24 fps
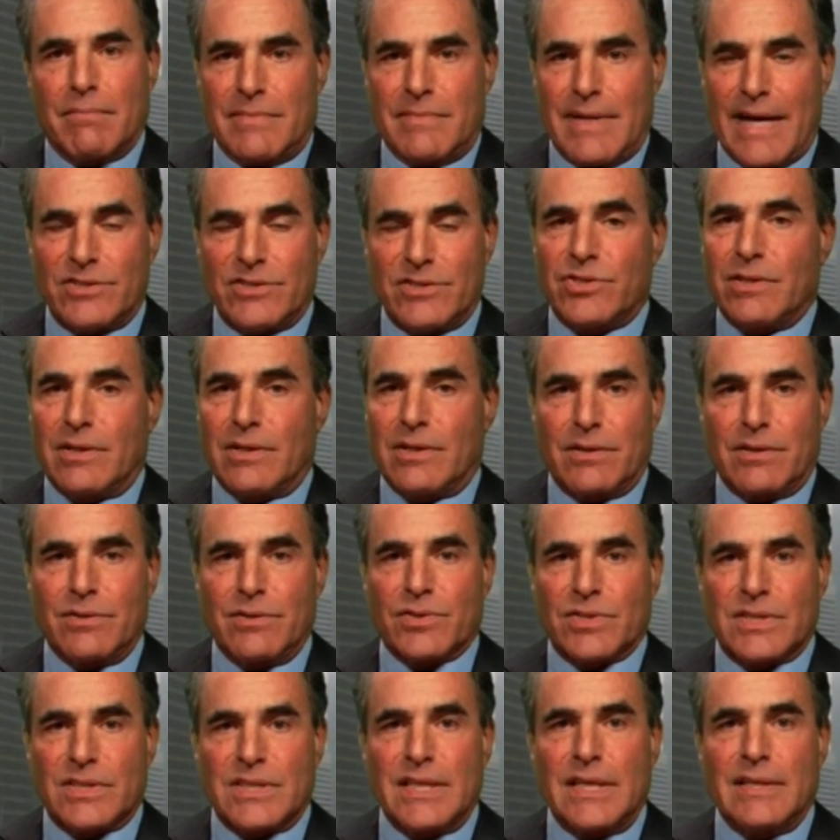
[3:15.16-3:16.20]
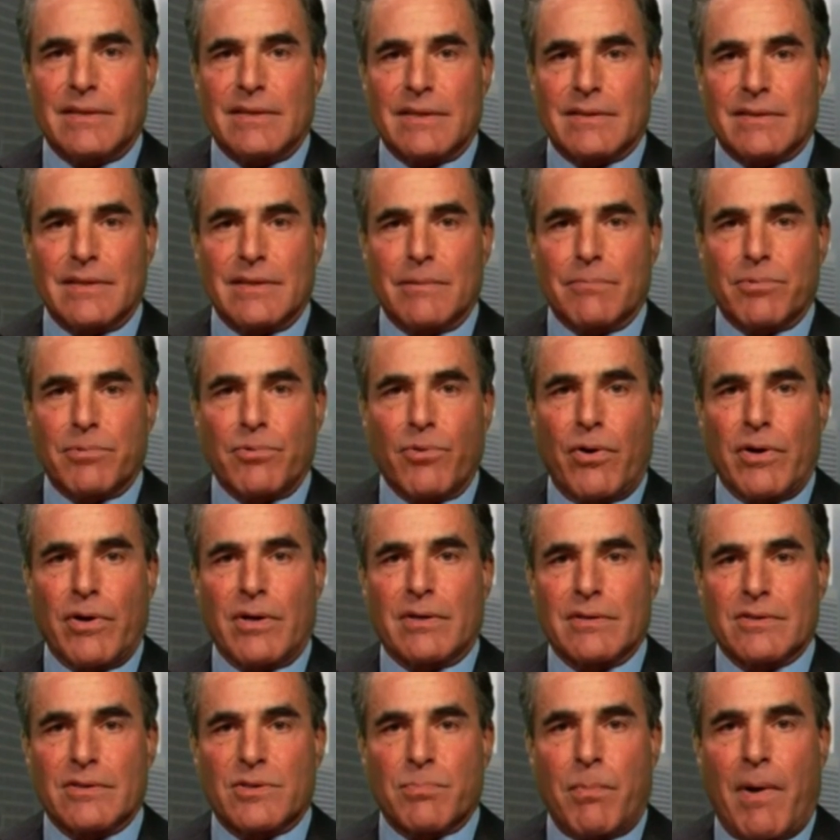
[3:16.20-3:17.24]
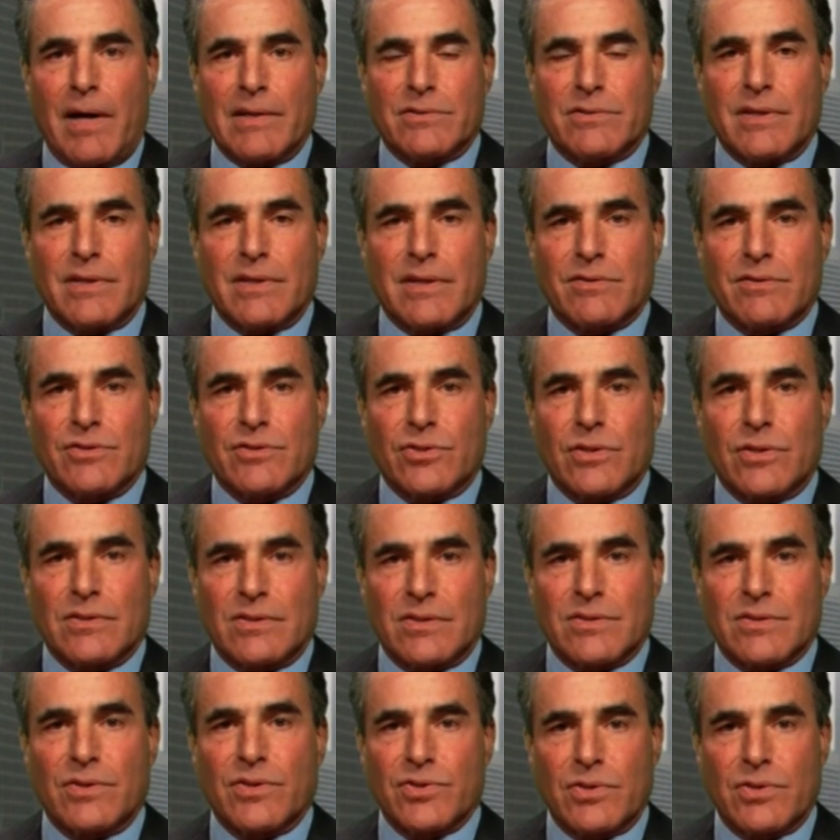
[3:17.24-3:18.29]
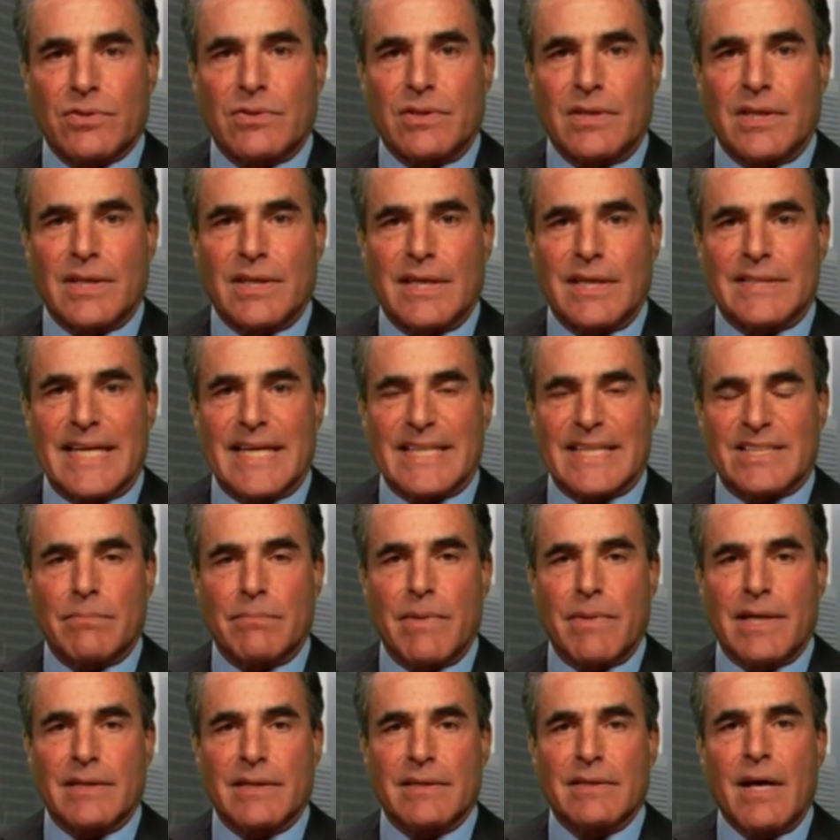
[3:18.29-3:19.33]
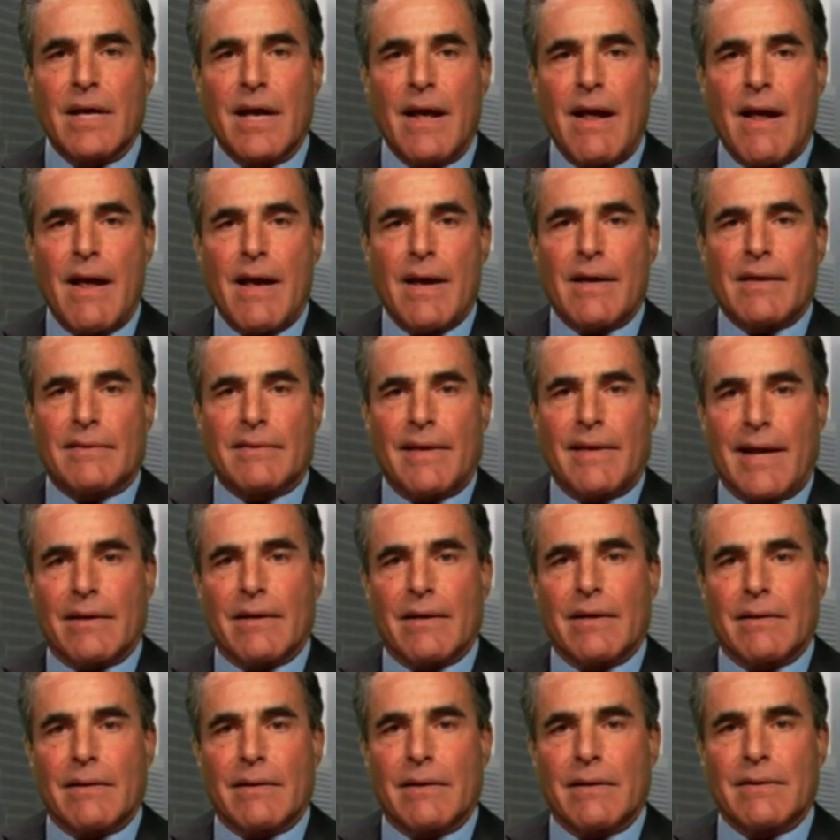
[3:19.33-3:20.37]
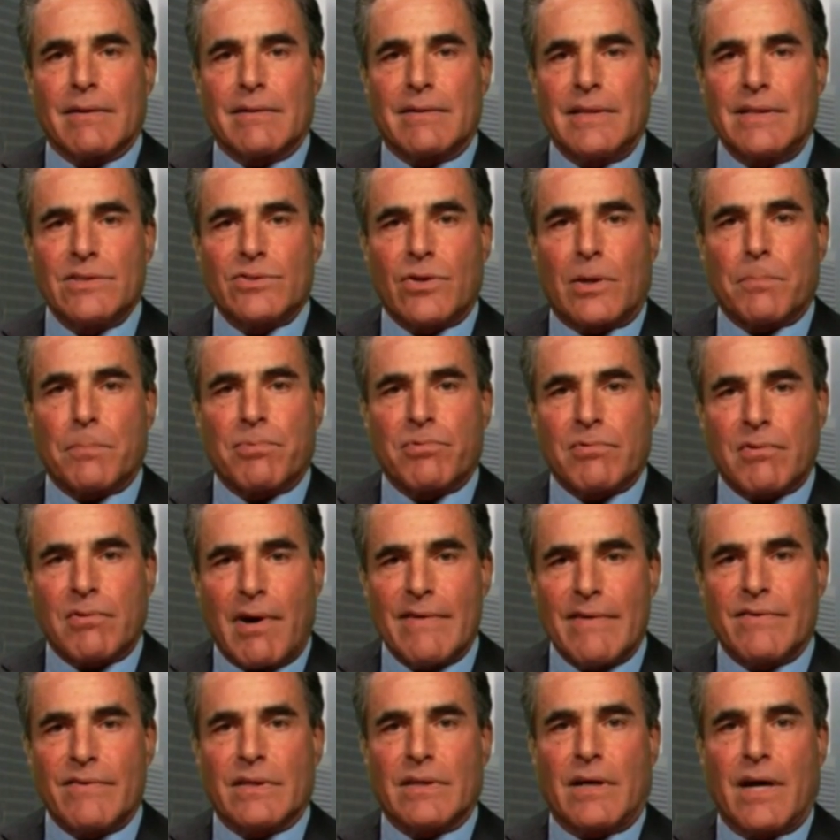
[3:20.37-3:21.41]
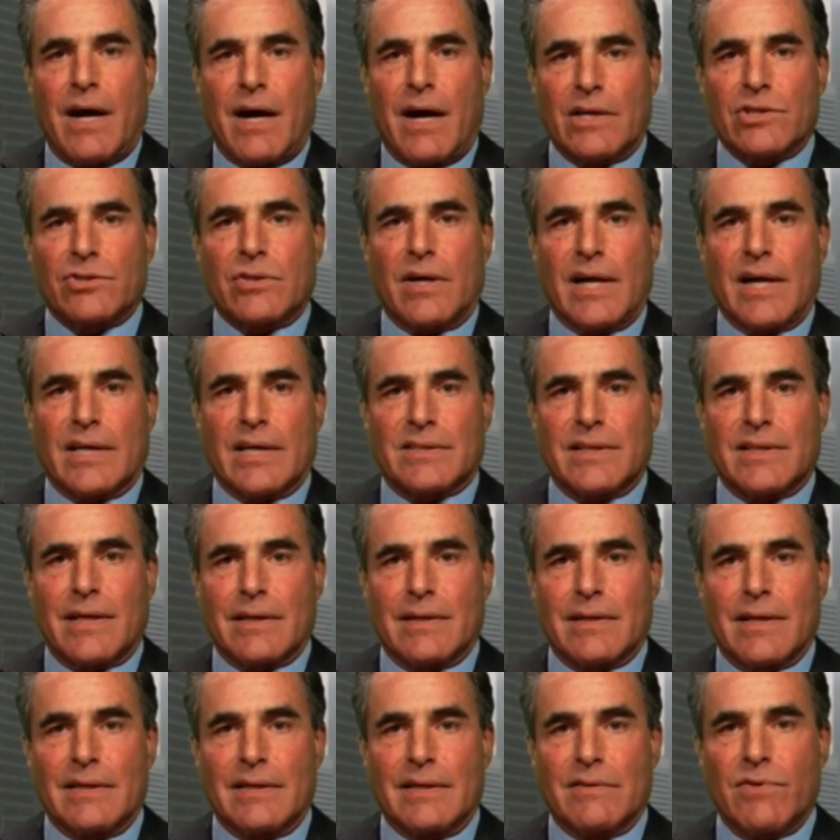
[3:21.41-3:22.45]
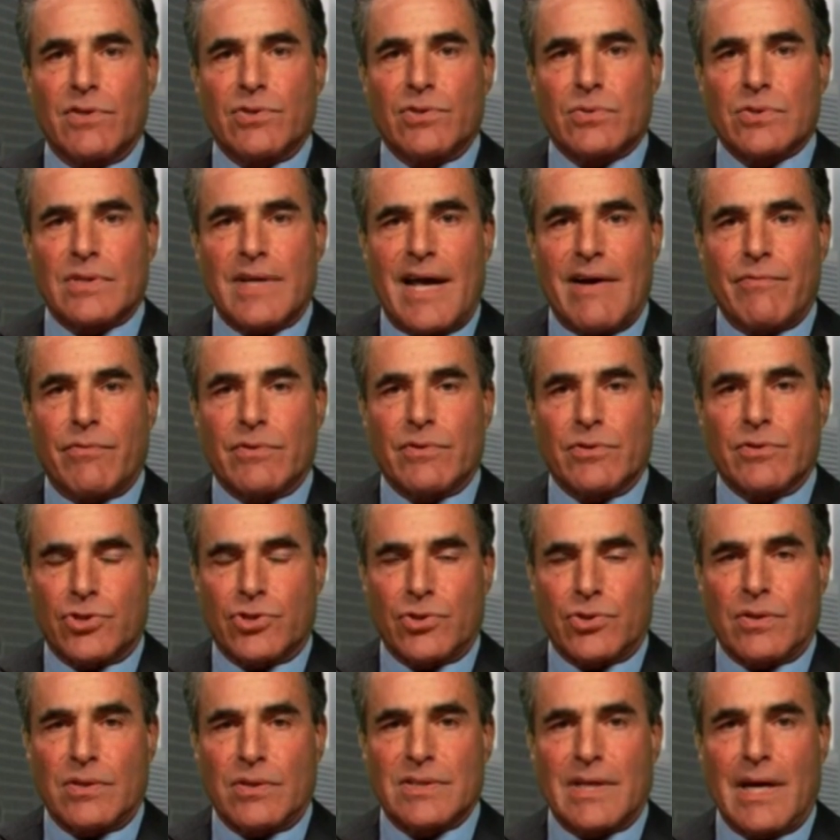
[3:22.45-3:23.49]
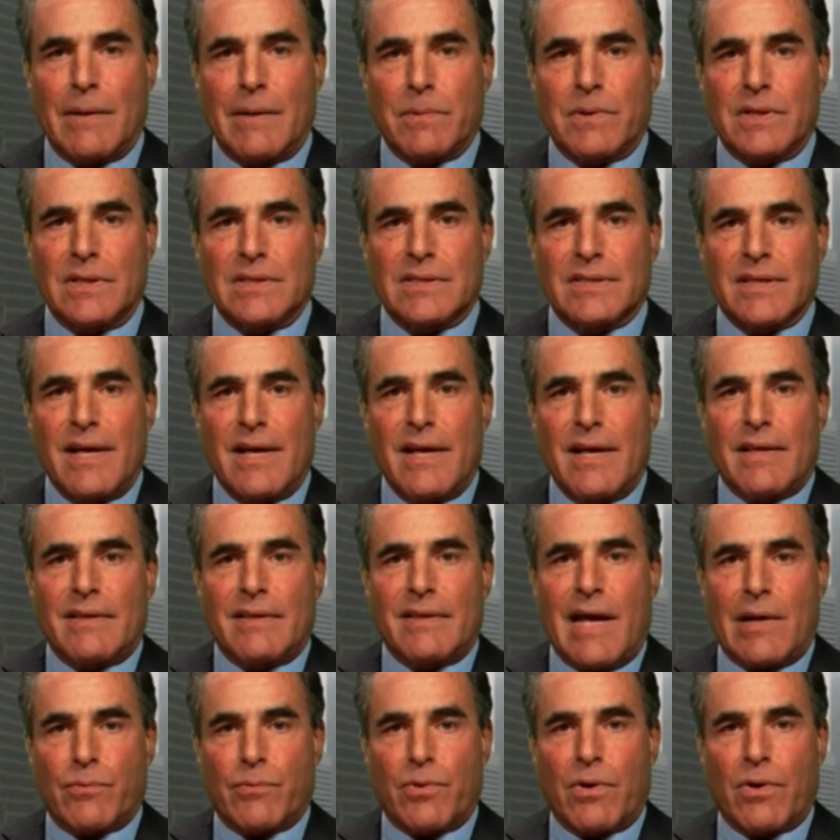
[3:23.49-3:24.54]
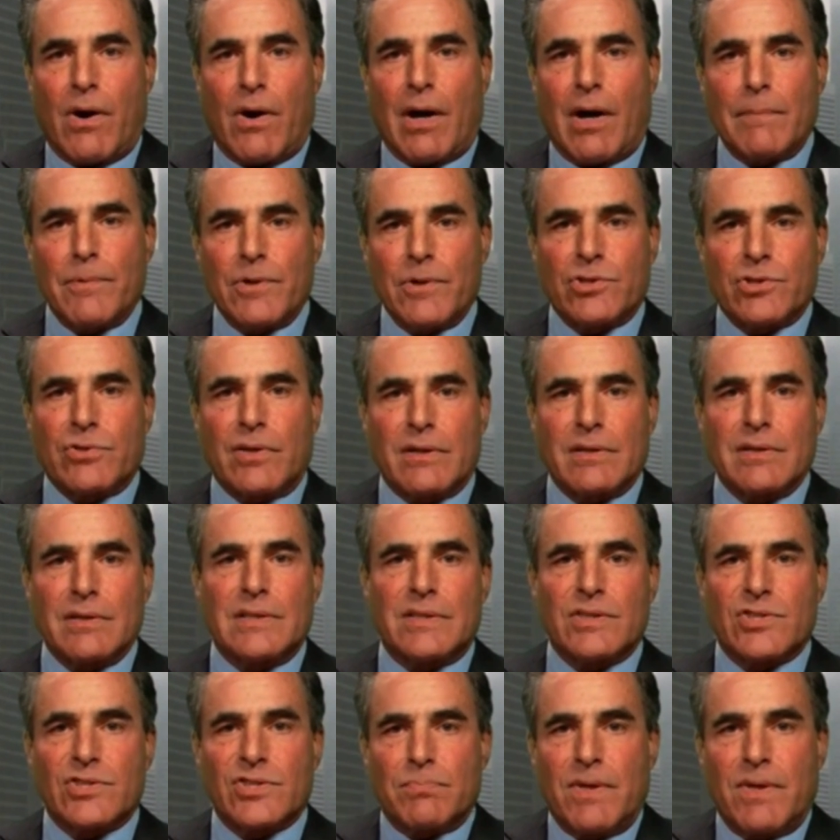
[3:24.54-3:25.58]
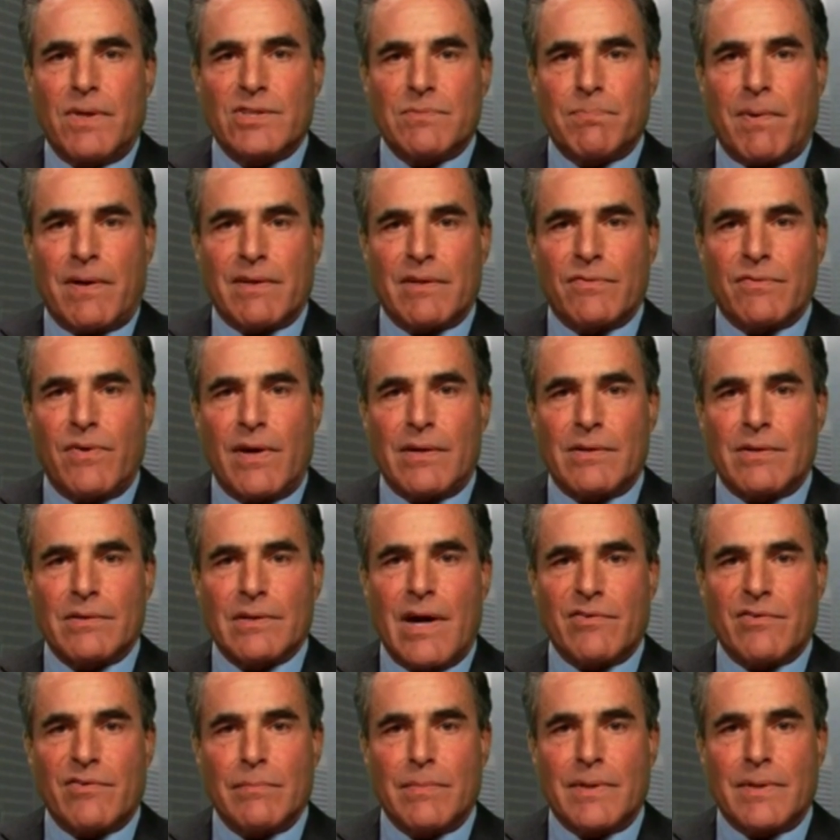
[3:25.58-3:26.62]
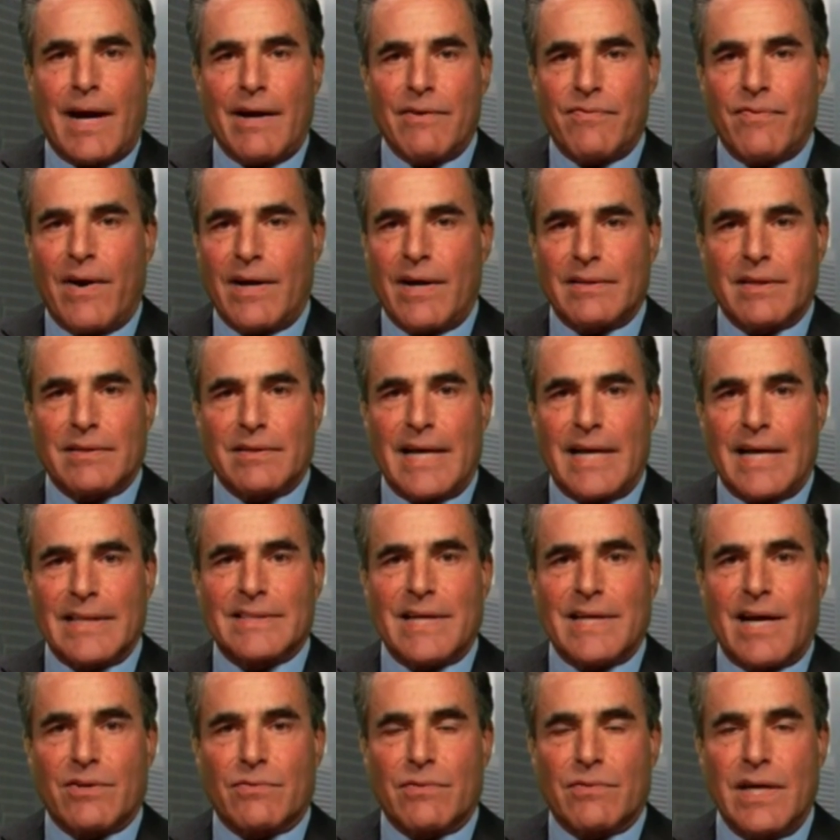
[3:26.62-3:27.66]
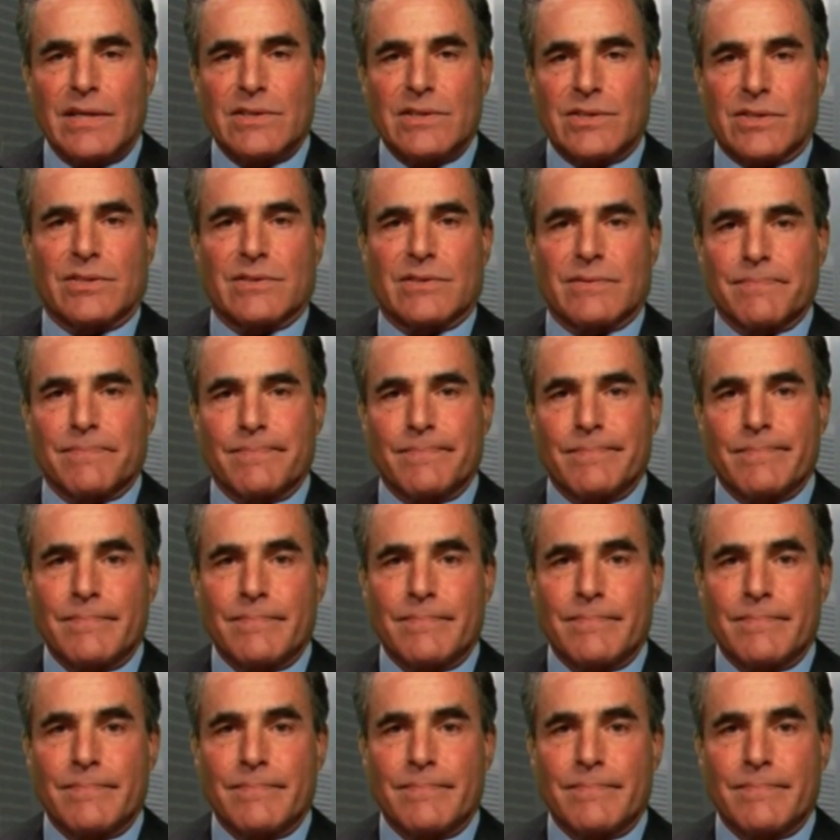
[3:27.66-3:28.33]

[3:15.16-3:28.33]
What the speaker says: next year you'll see that the employer-sponsored health insurance is also going to get decimated, that these are private contracts that individuals have with insurance companies that were arbitrarily dismissed by the federal government. I find that that's outrageous.